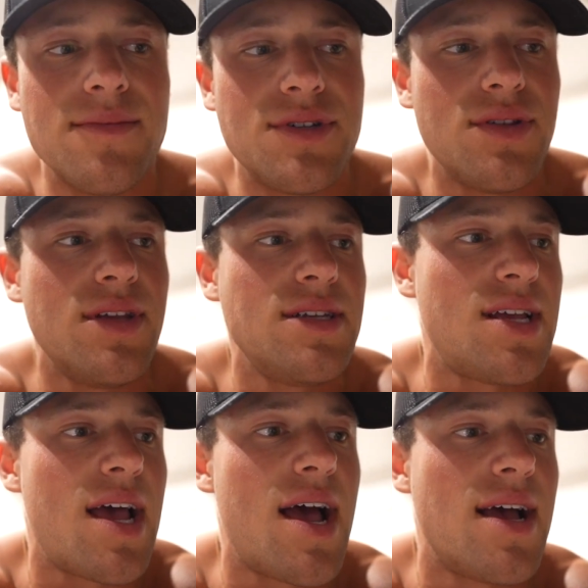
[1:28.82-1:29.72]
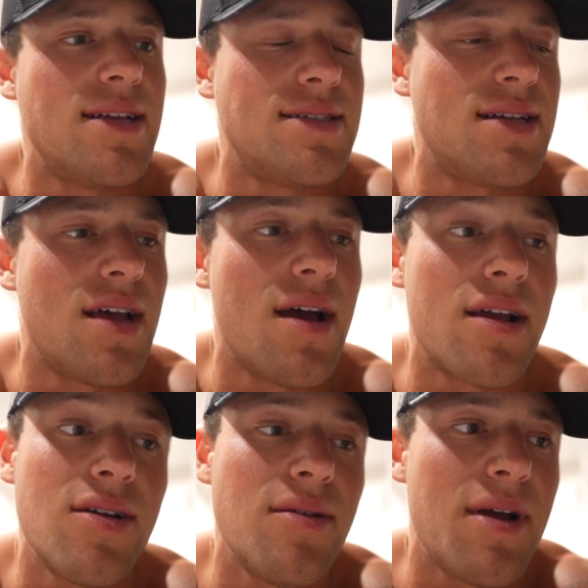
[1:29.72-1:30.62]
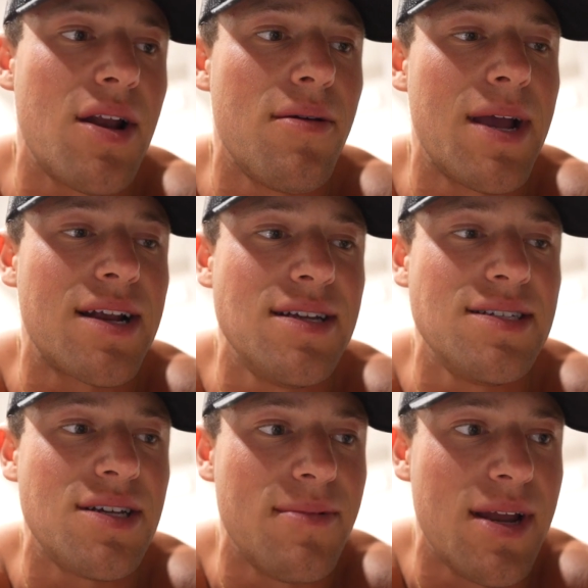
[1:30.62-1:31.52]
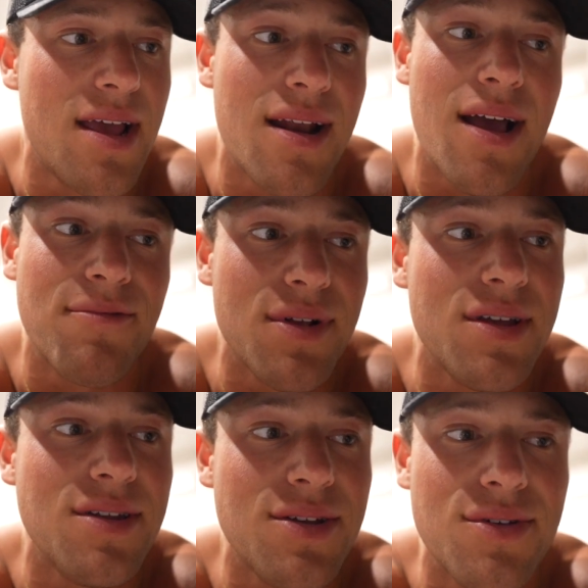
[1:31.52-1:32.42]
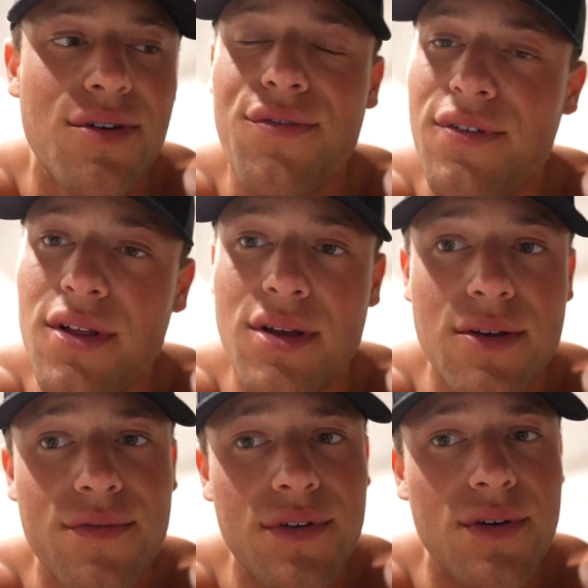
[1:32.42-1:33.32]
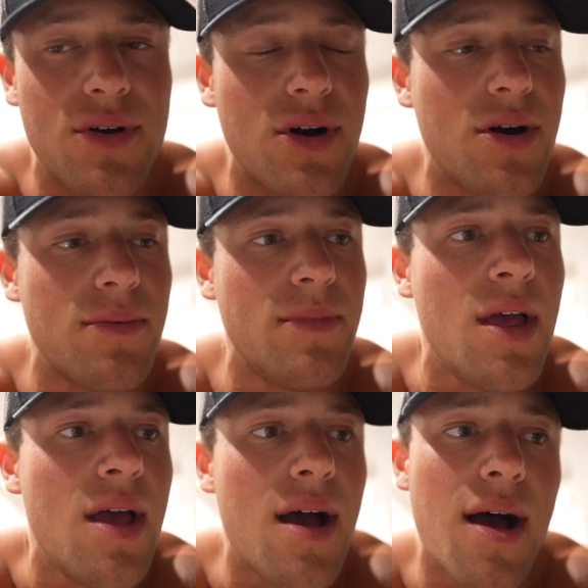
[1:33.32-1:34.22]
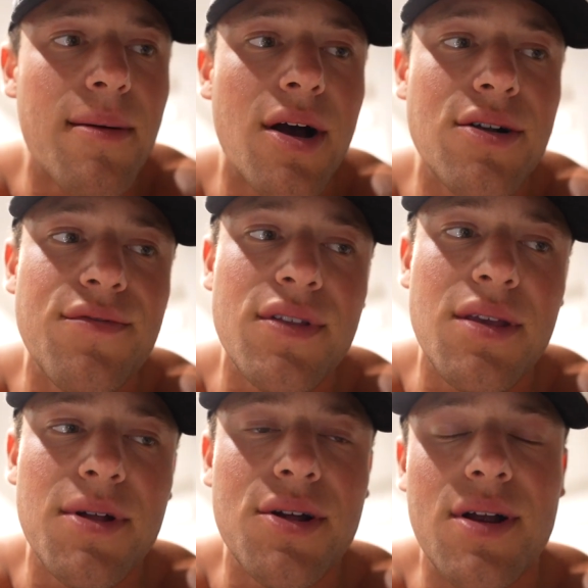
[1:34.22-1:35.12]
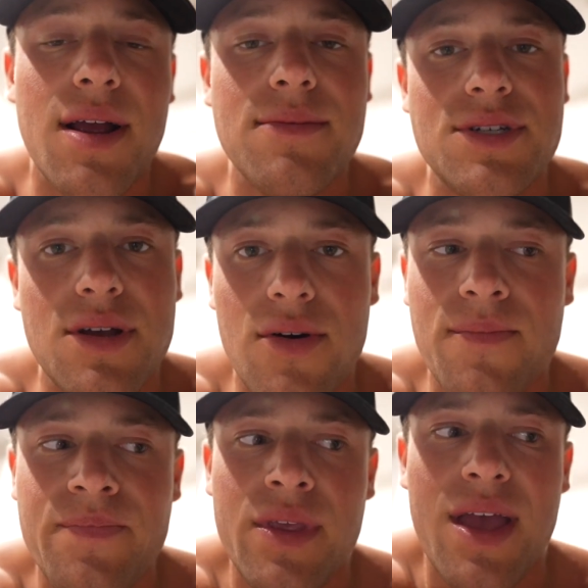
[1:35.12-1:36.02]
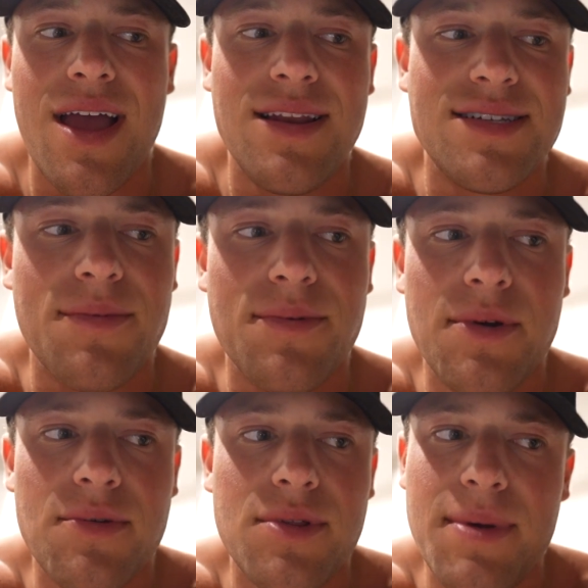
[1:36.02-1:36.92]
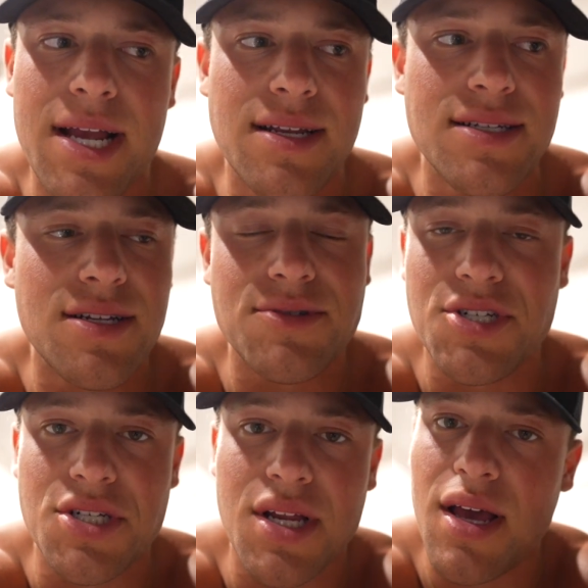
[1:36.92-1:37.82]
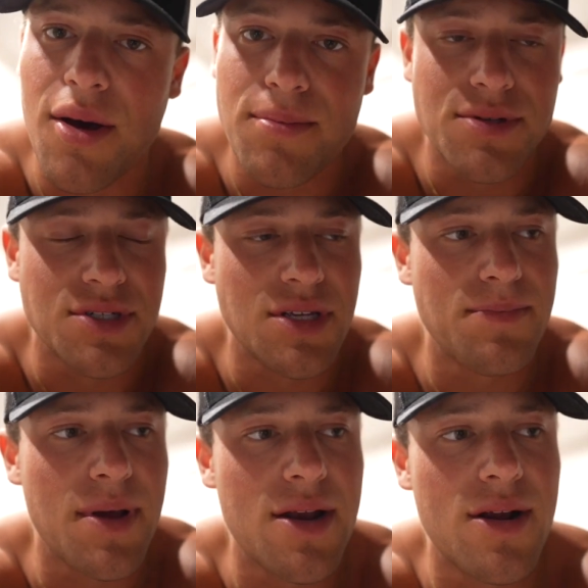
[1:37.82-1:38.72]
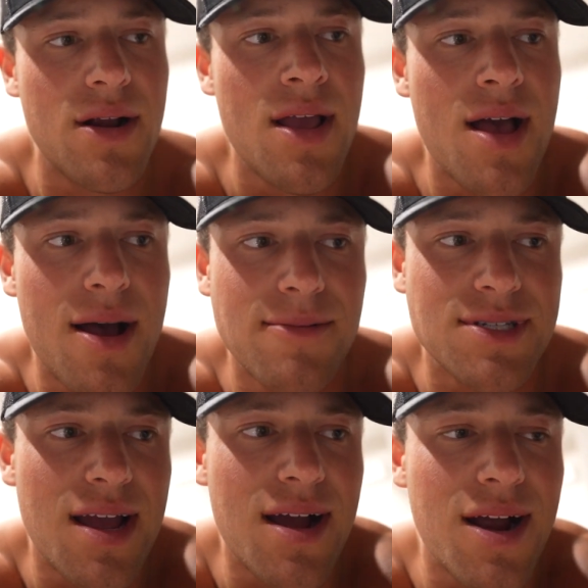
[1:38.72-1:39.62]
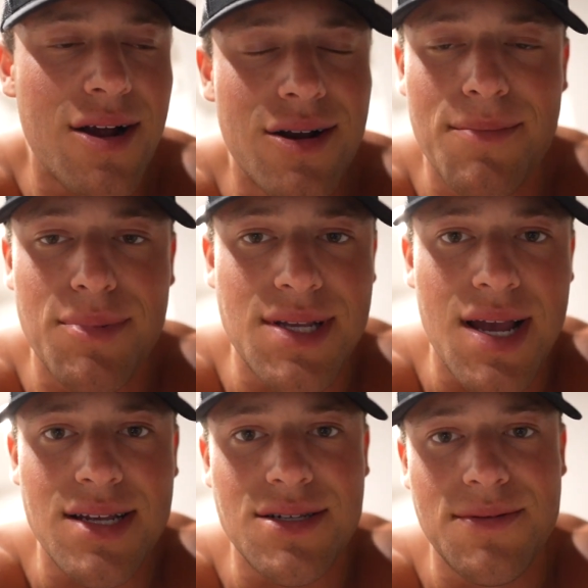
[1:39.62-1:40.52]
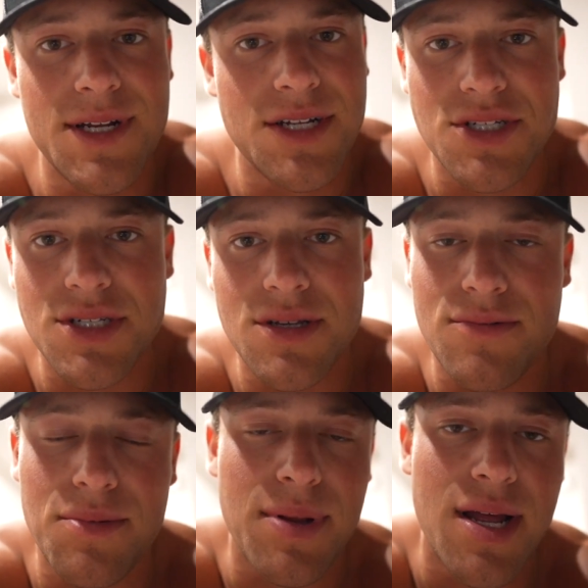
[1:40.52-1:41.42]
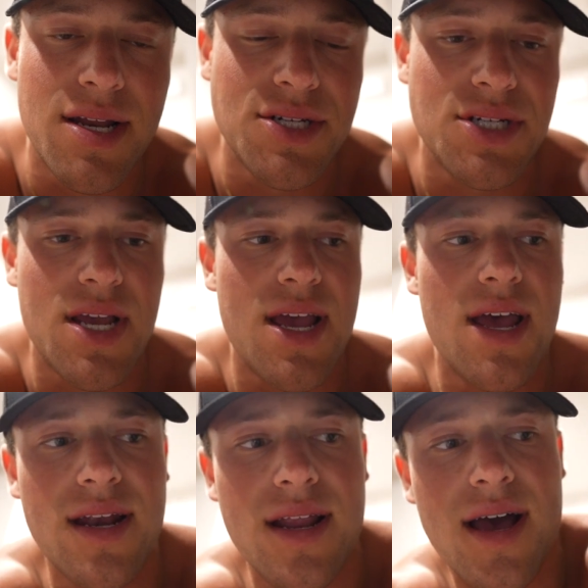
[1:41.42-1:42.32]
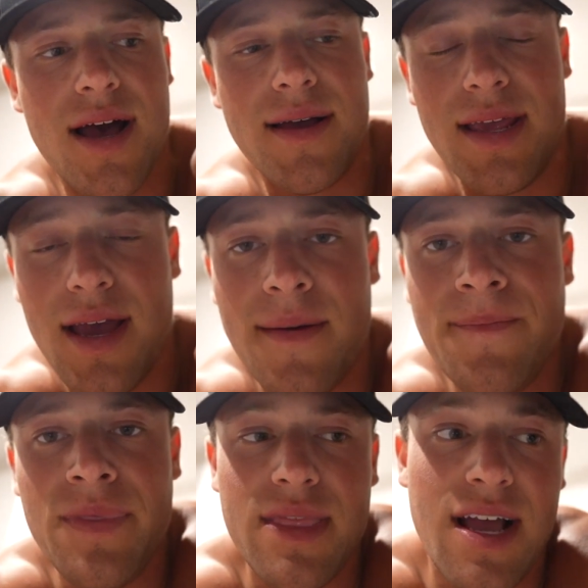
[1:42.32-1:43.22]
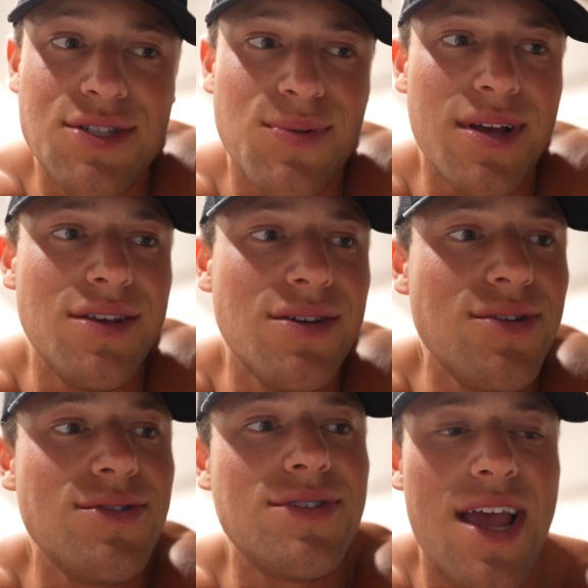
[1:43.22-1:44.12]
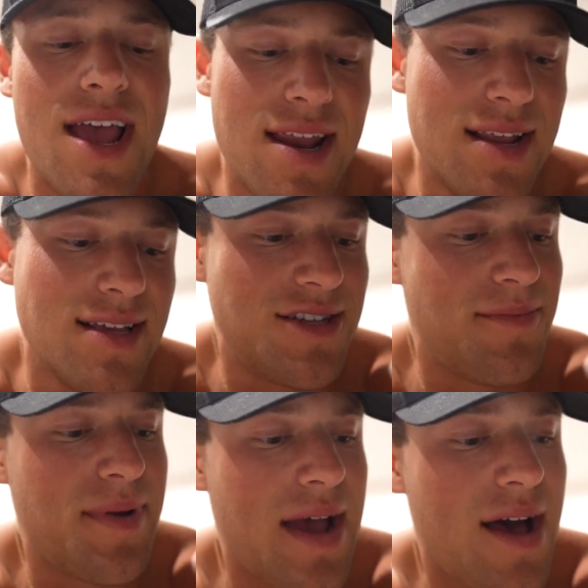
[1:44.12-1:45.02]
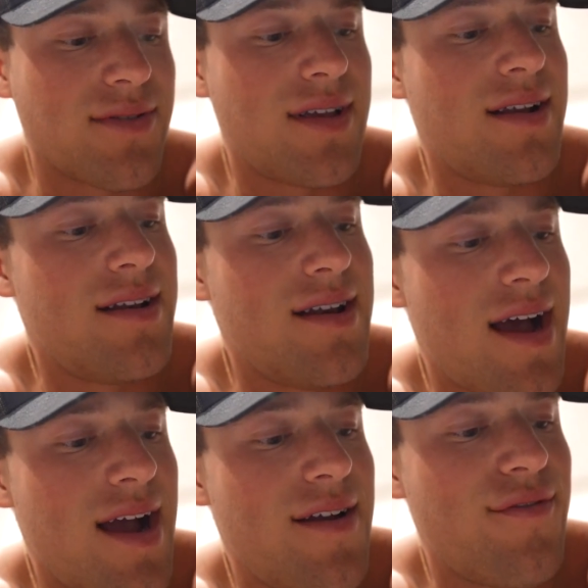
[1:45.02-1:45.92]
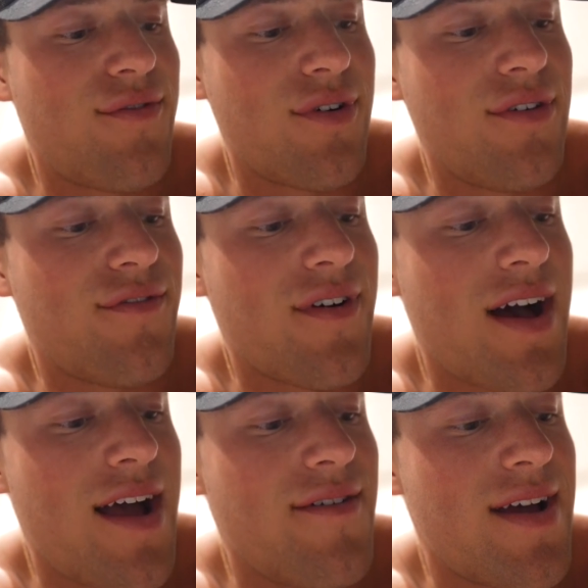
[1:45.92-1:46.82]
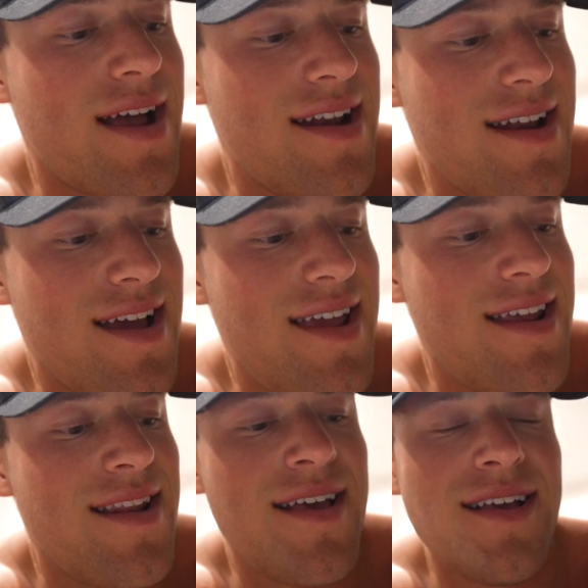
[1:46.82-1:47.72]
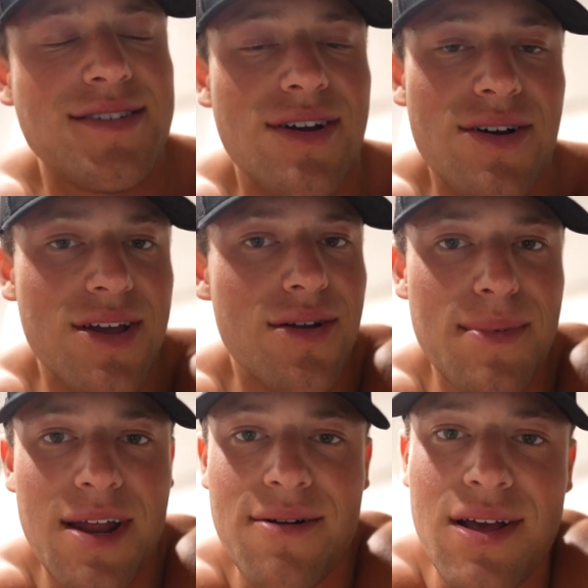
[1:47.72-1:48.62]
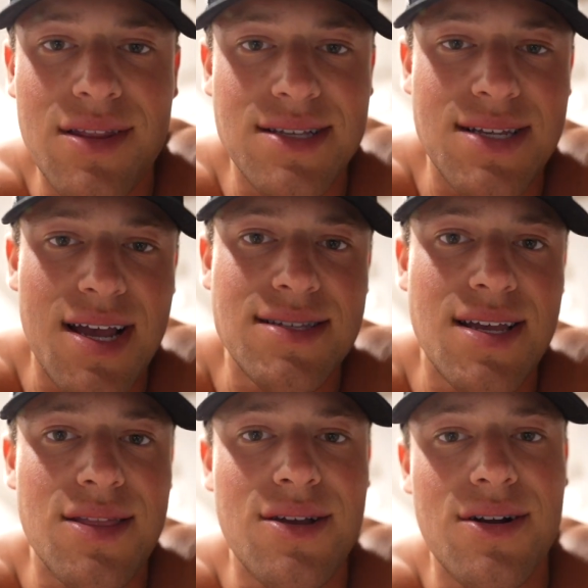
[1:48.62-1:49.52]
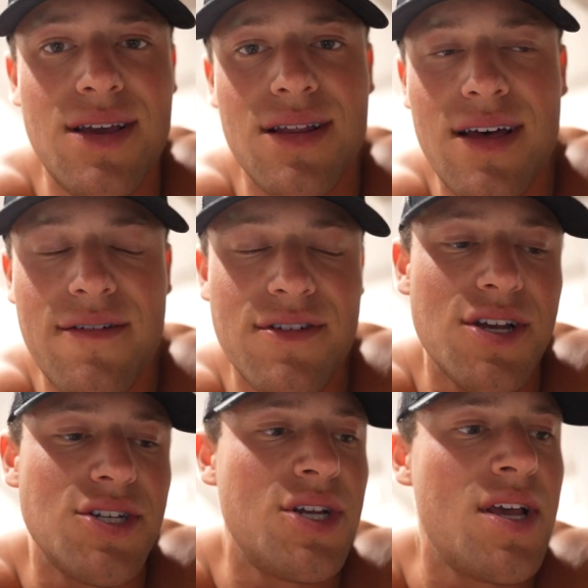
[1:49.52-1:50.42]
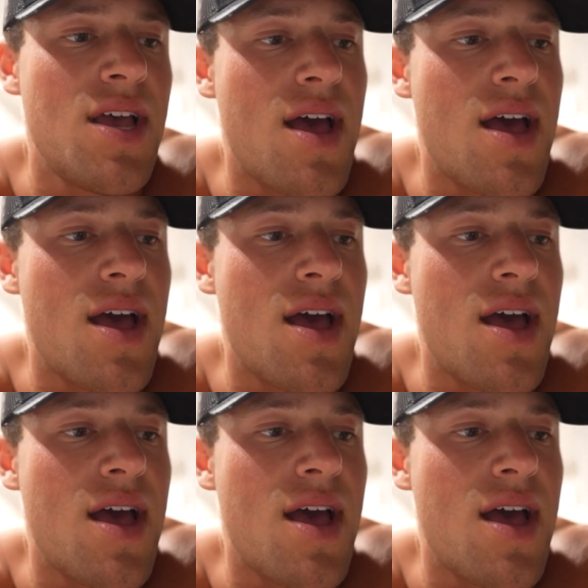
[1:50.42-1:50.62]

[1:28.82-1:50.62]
So this has a good amount of magnesium in it, and I really do. You'll feel it. You'll feel calm. 150 milligrams. So any supplement with the magnesium is just going to help you sleep better. It's got iron and potassium in it just to replenish. And yeah, that's what I use. And it's about 9:45 at night. So I go to bed around like 10, 10:30, 11ish.